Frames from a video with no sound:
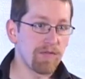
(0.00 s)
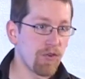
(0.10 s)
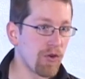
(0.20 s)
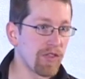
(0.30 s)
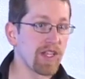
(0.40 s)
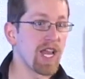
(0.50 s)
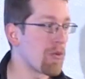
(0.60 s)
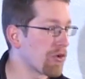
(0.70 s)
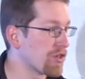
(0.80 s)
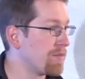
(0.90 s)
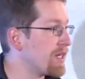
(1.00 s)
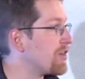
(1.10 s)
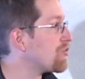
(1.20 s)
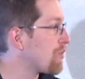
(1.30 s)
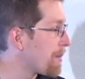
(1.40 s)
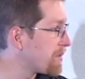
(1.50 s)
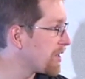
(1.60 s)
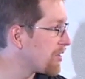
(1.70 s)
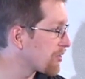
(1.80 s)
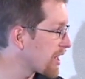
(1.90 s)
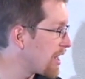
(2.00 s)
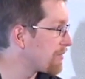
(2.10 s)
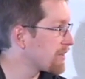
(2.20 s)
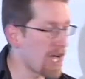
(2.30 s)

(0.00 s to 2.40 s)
for the network to be disrupted or kind of